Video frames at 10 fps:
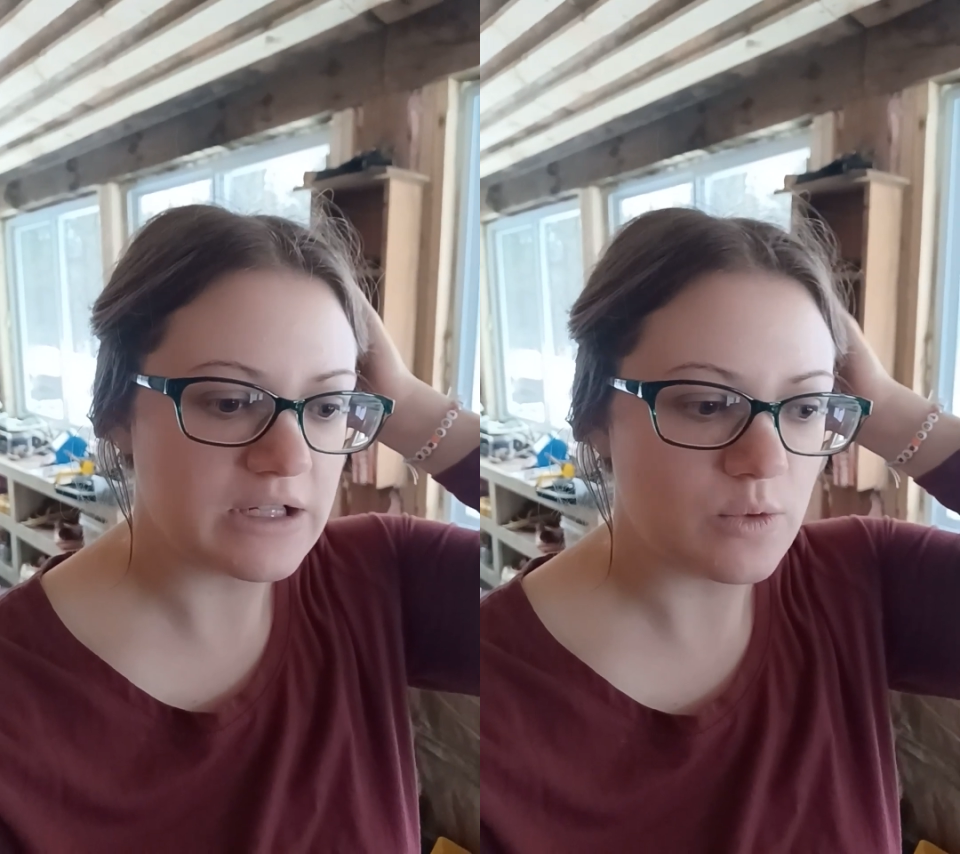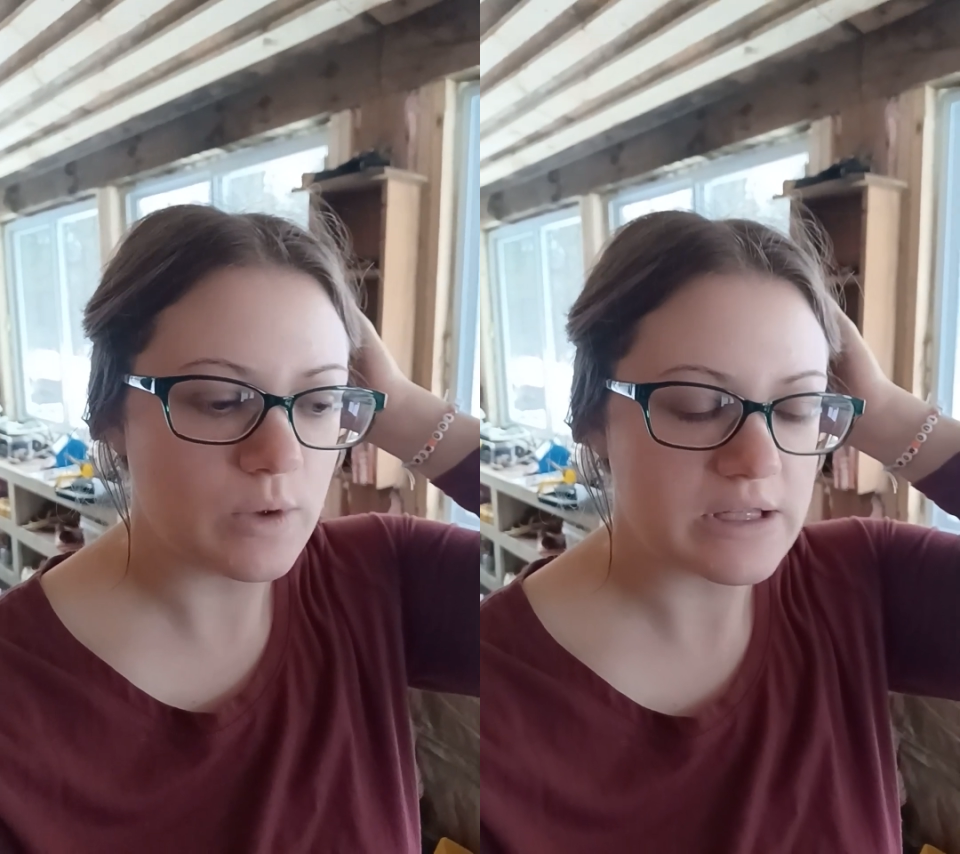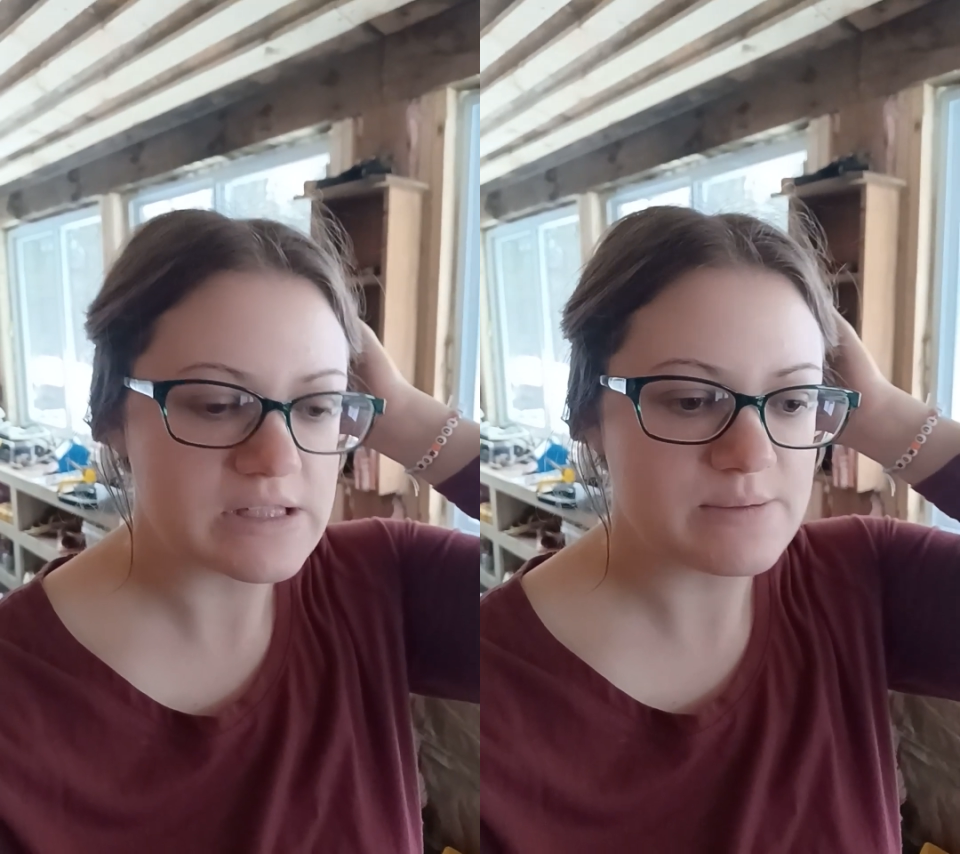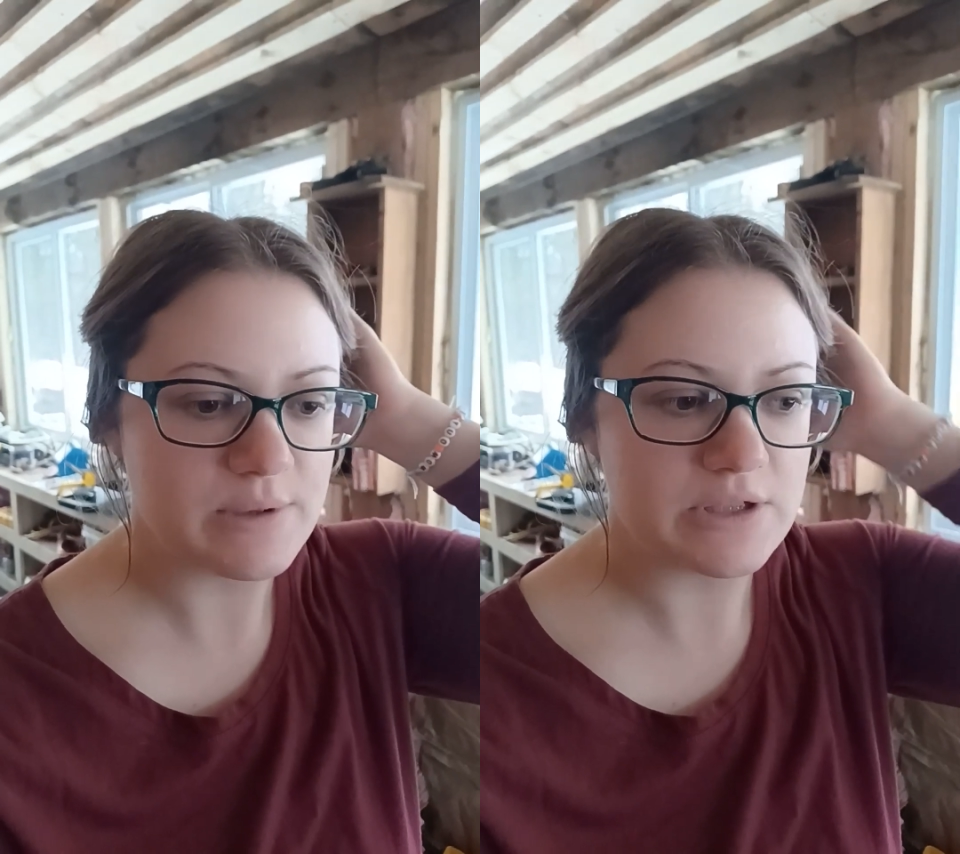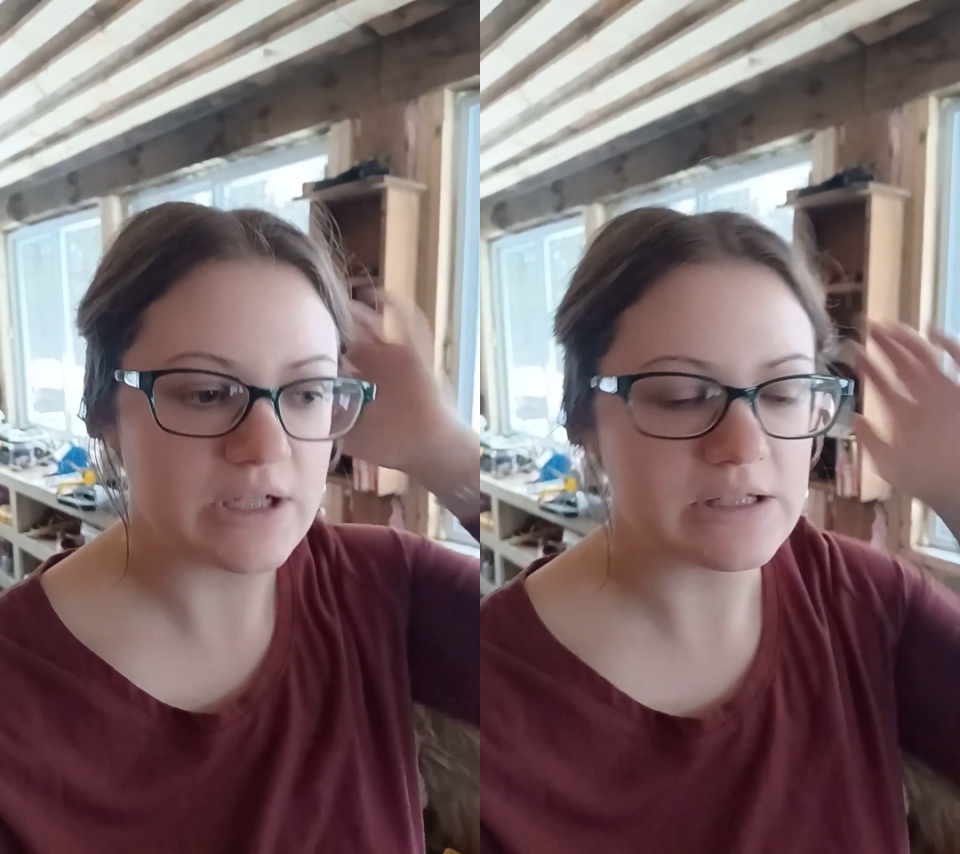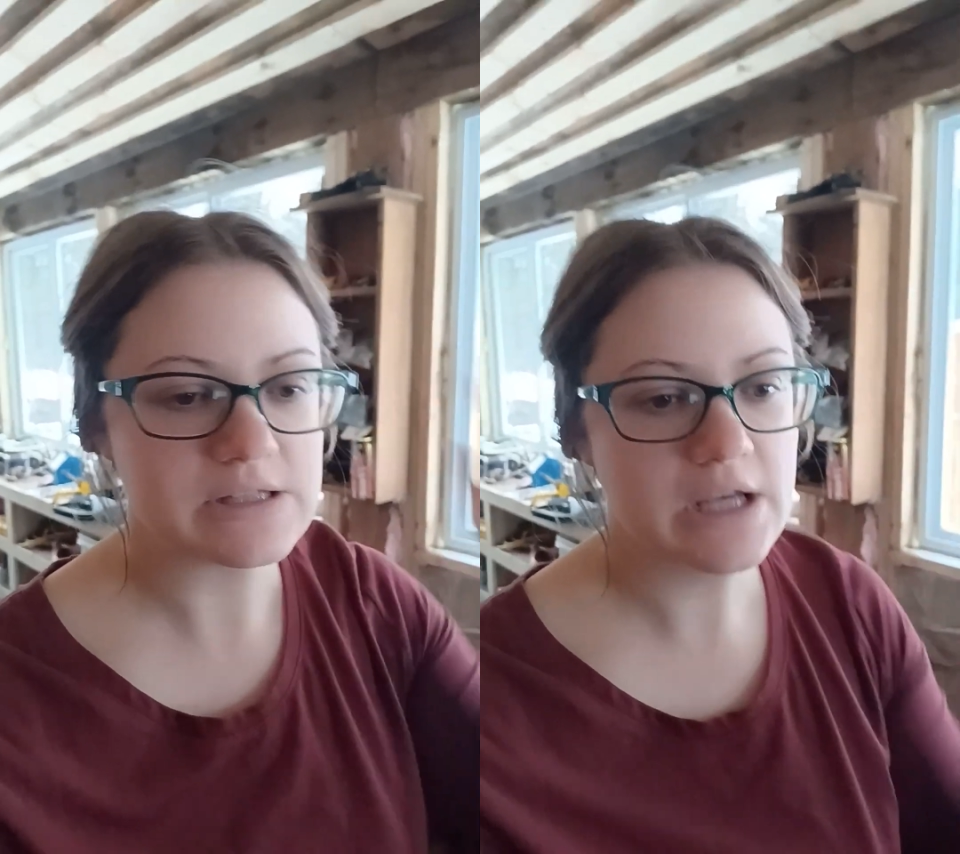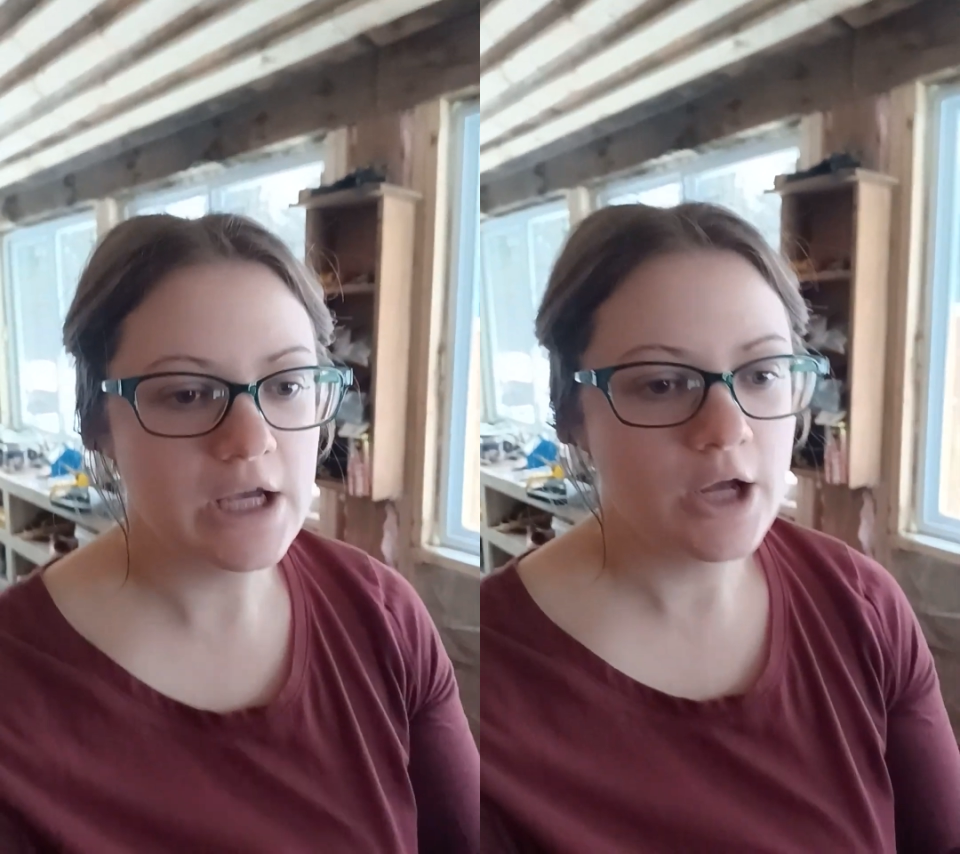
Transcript: it once because